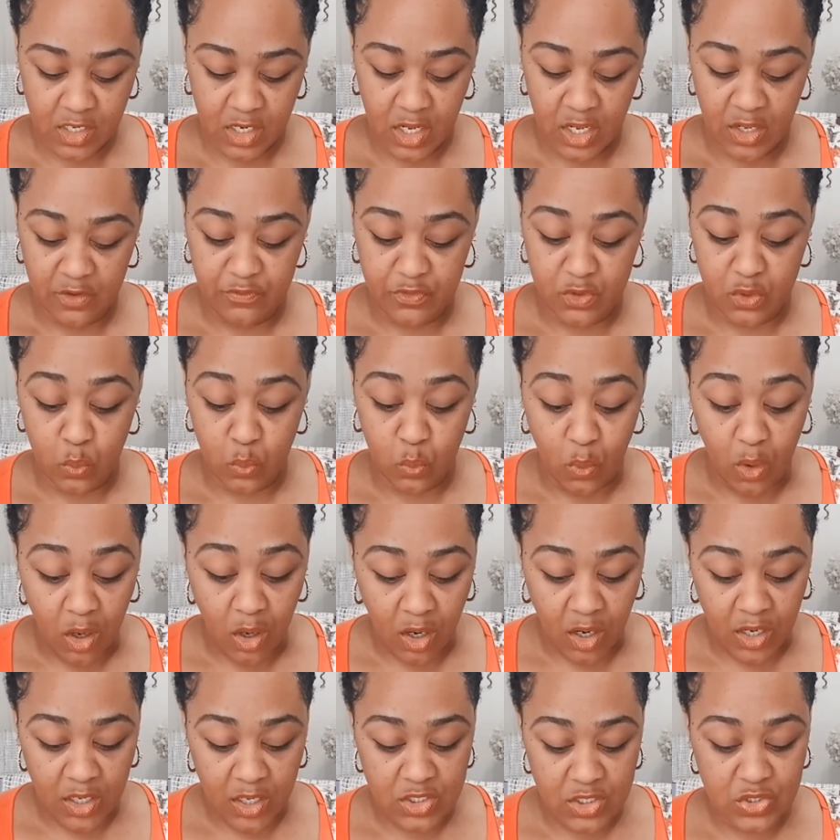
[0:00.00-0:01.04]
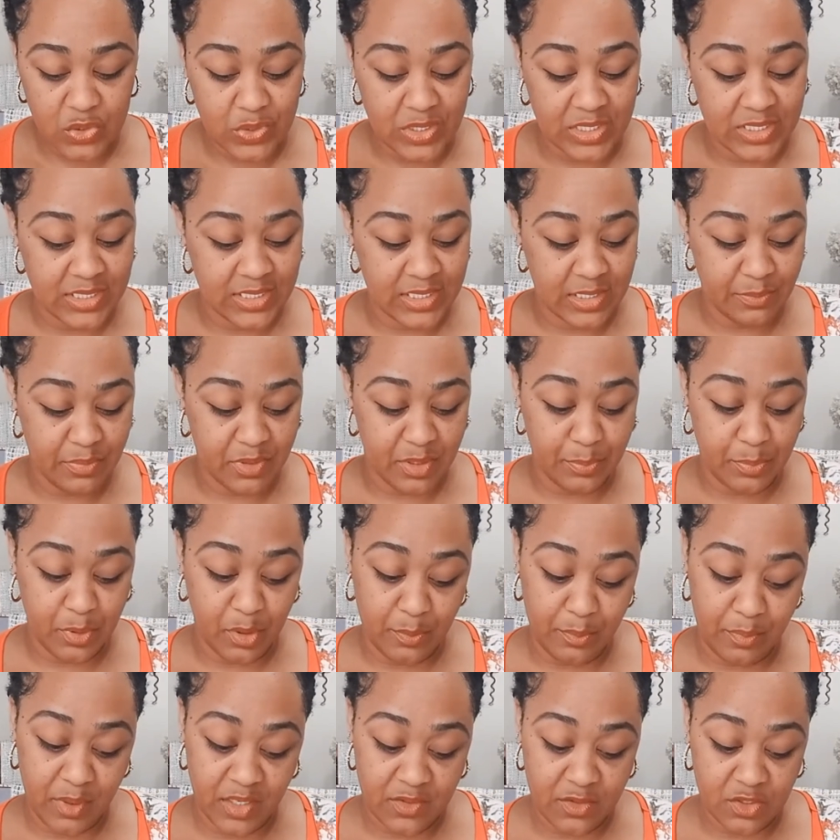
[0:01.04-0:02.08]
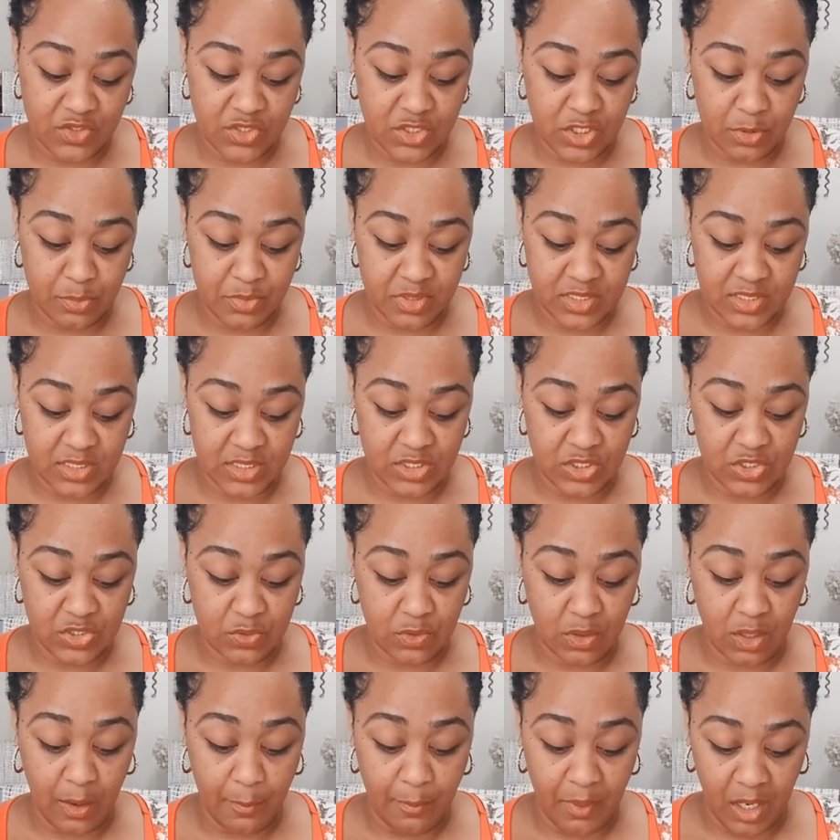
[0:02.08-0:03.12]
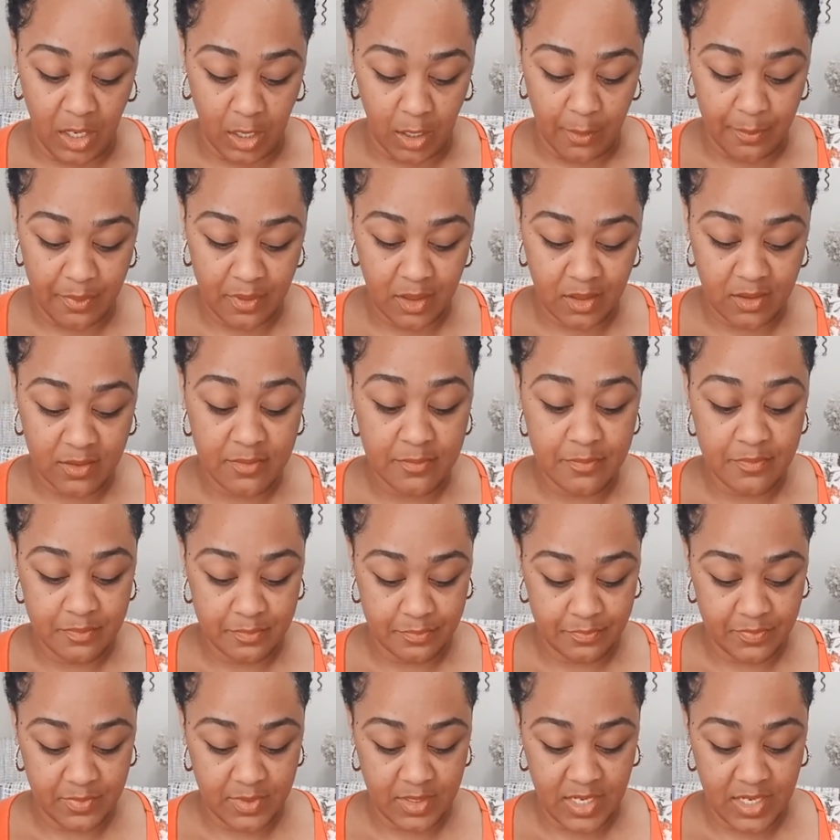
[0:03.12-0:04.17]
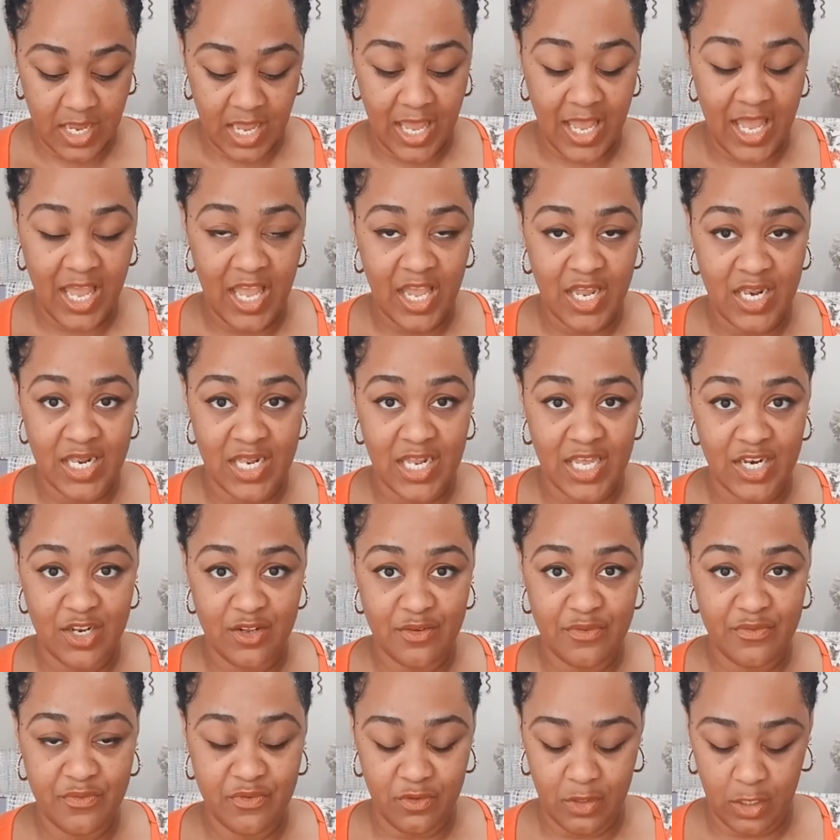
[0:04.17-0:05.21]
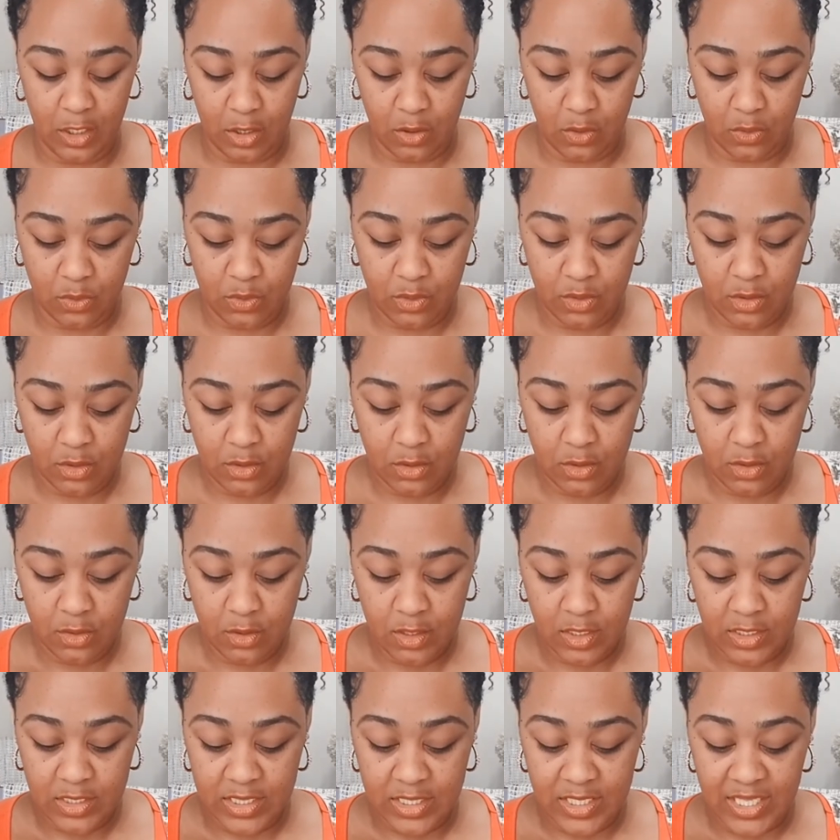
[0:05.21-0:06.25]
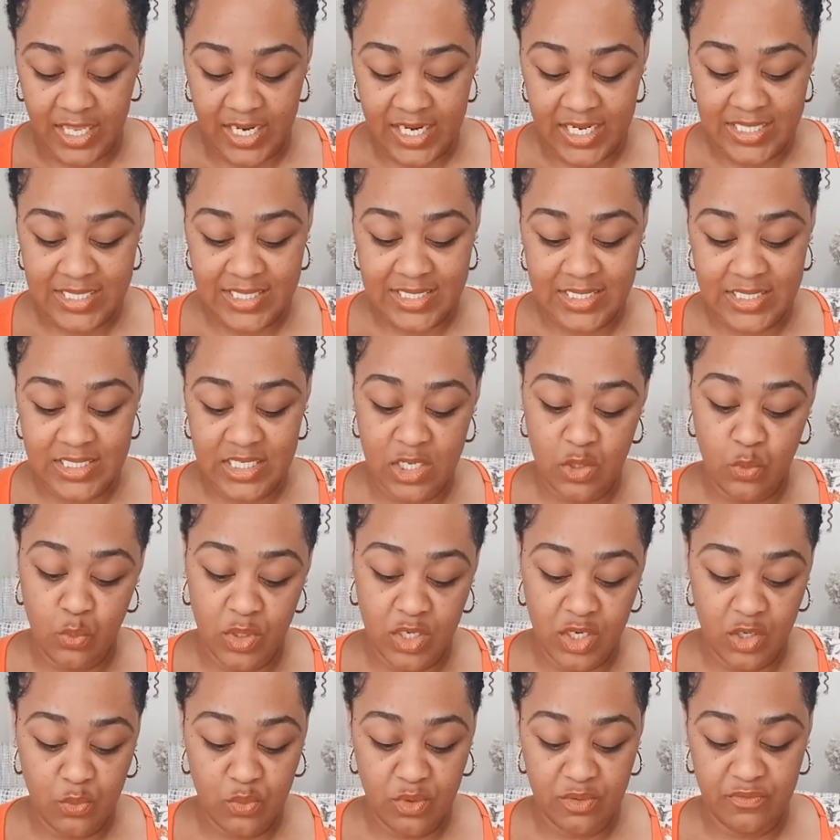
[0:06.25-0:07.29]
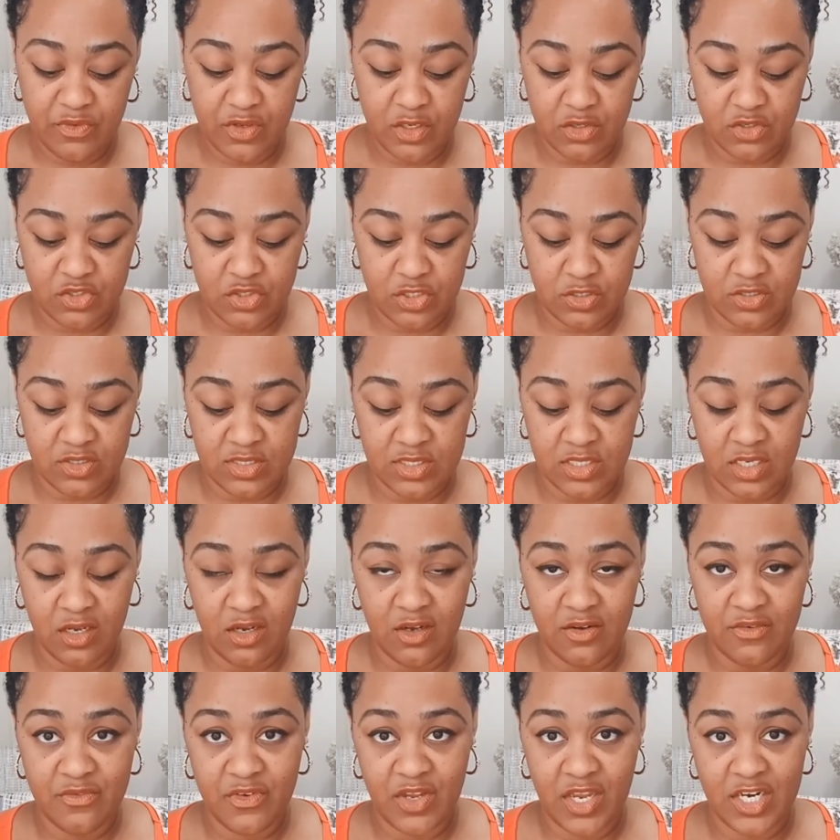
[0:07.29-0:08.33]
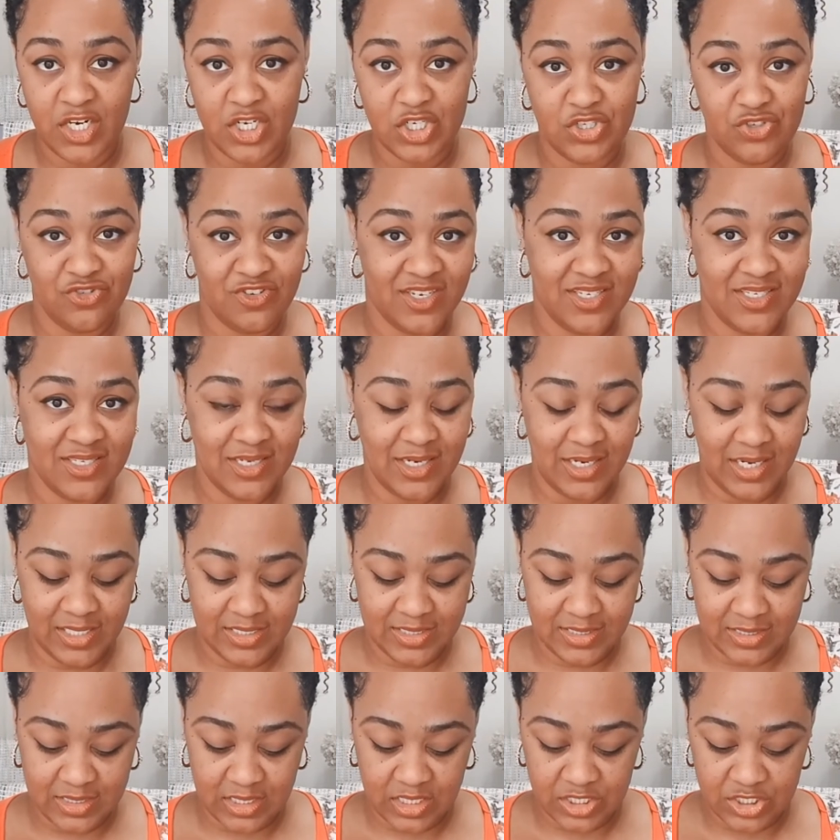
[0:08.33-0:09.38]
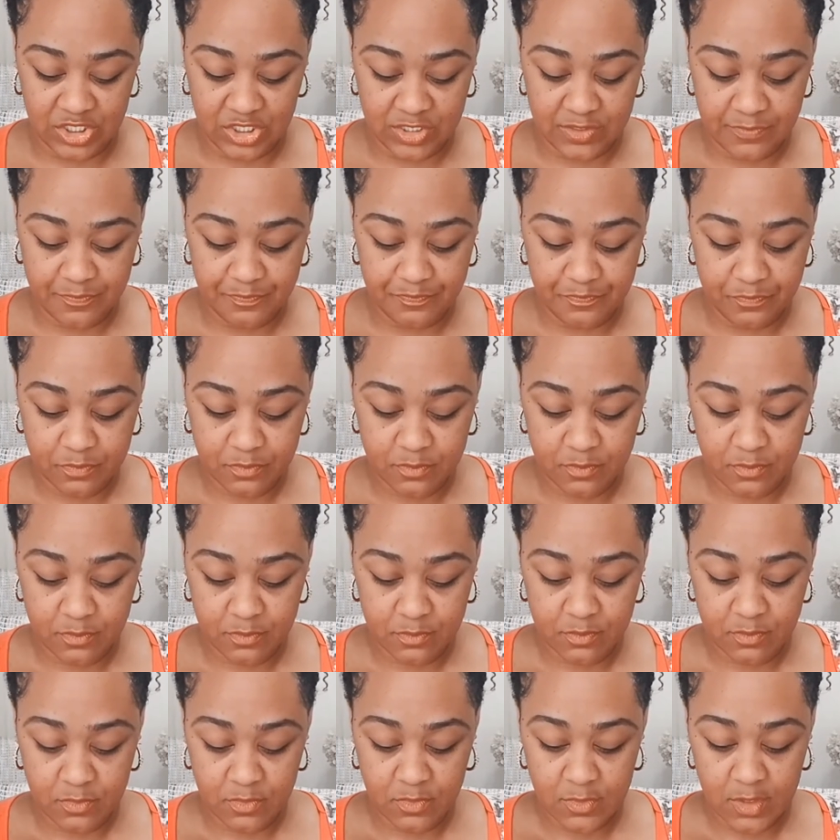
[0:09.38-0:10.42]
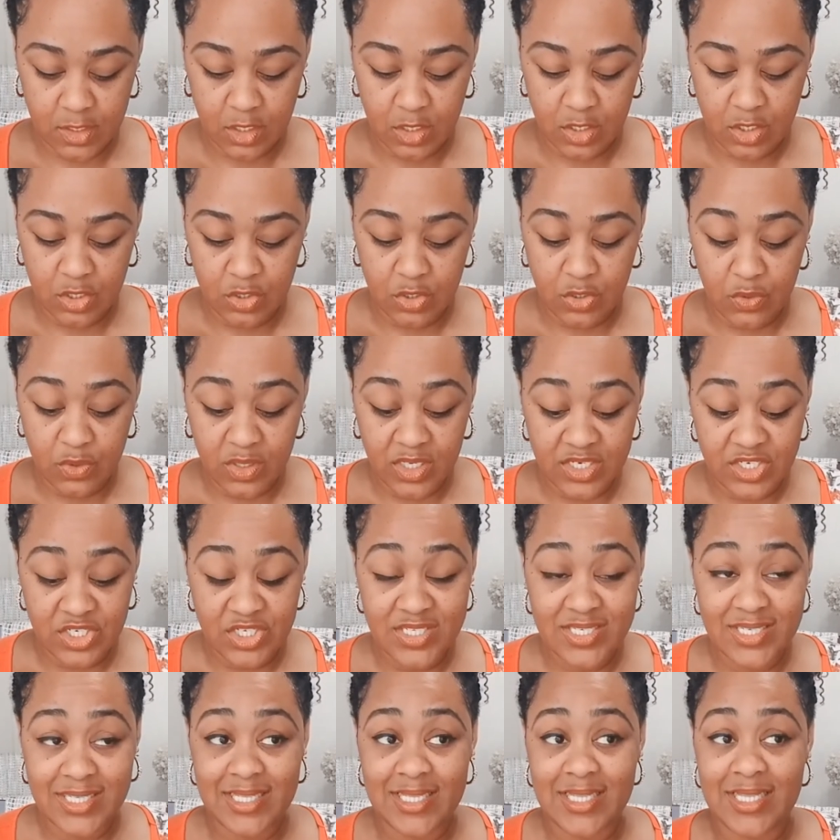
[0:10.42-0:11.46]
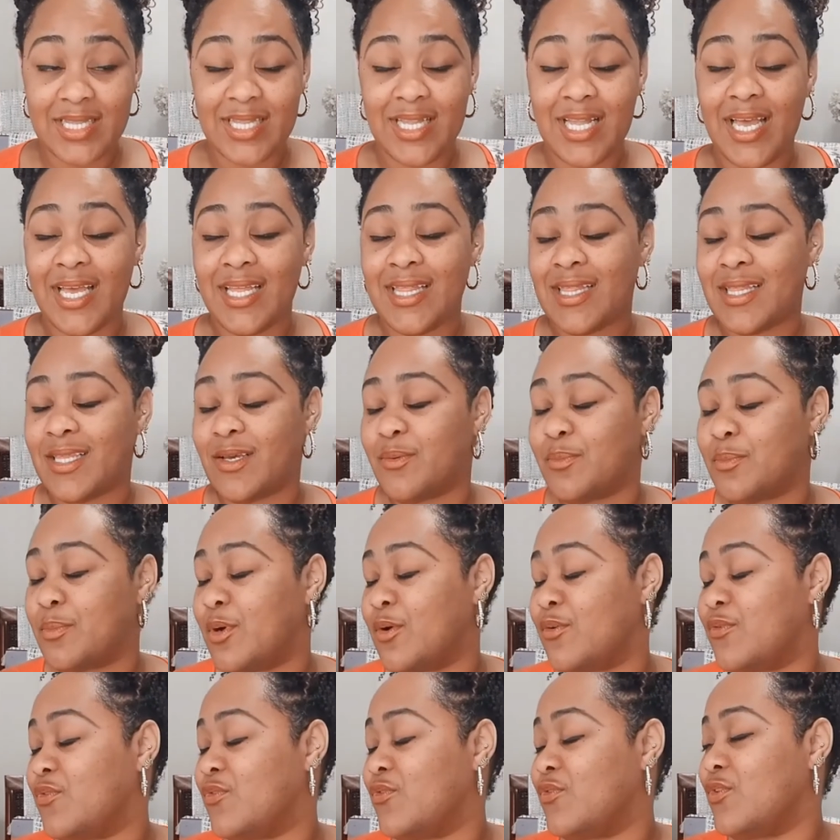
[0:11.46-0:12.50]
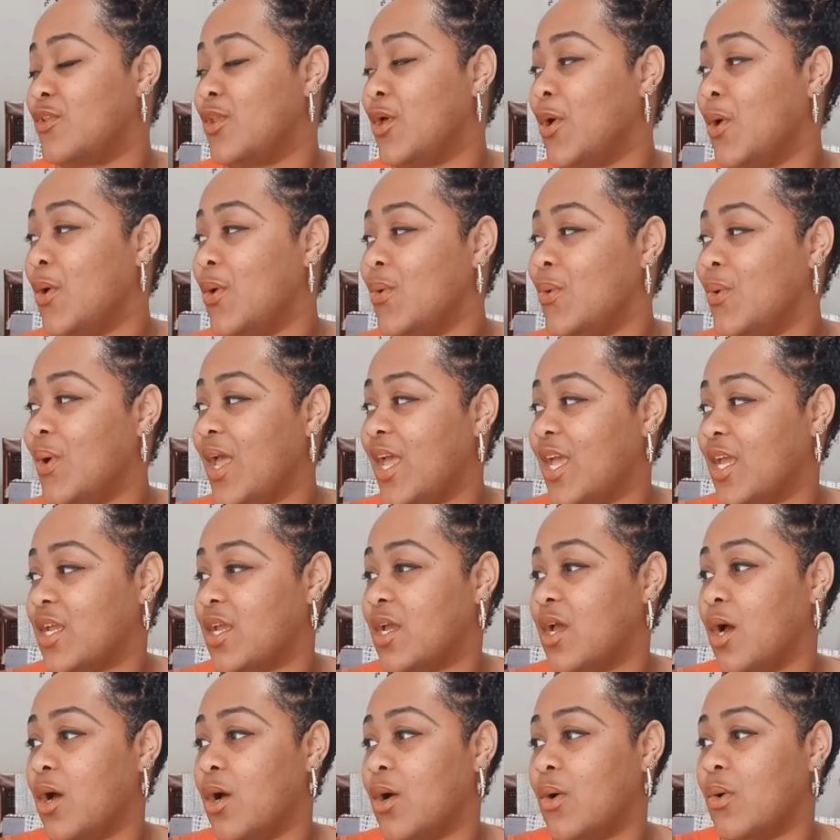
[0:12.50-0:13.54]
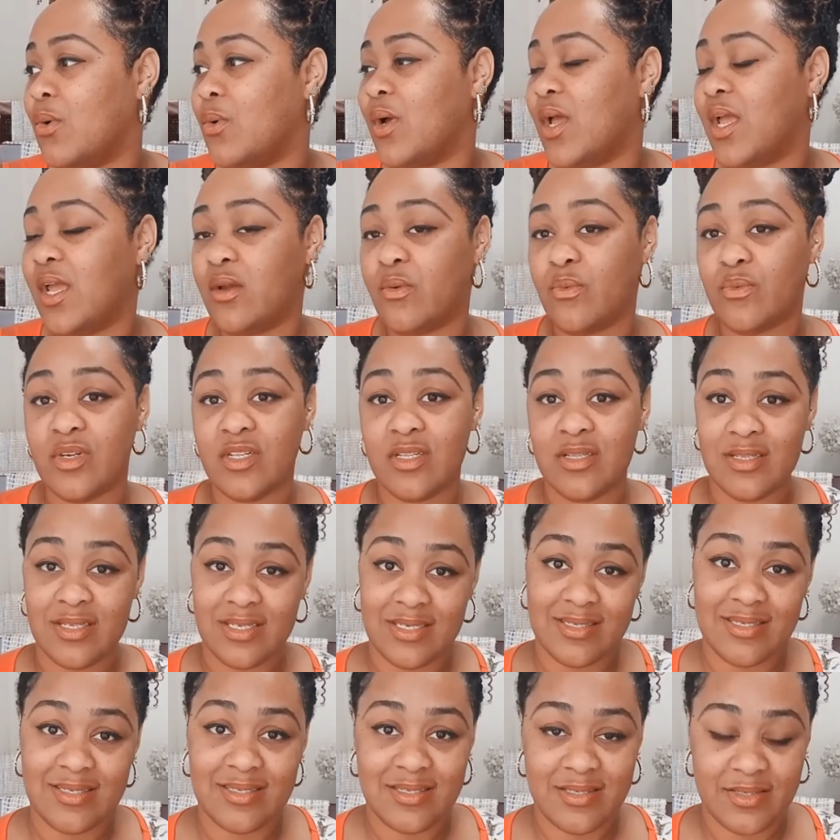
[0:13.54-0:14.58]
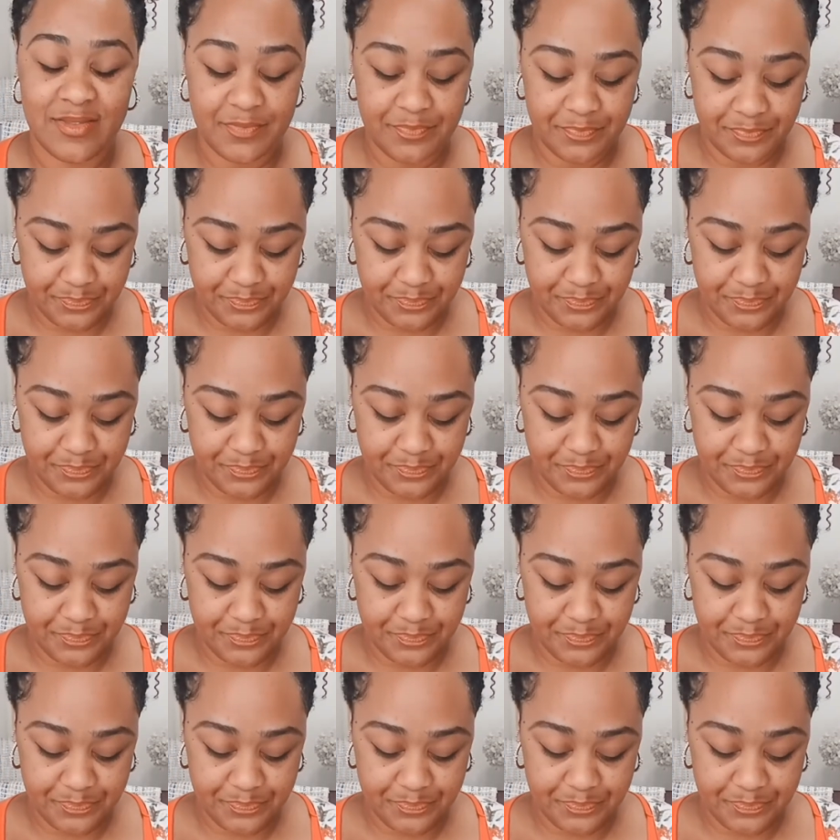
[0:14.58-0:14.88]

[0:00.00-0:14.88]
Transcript: If you want, you can simply permit disturbances to come up and let it flow. Let it see what it reveals yourself and address it as such. You can just let them flow and go and release.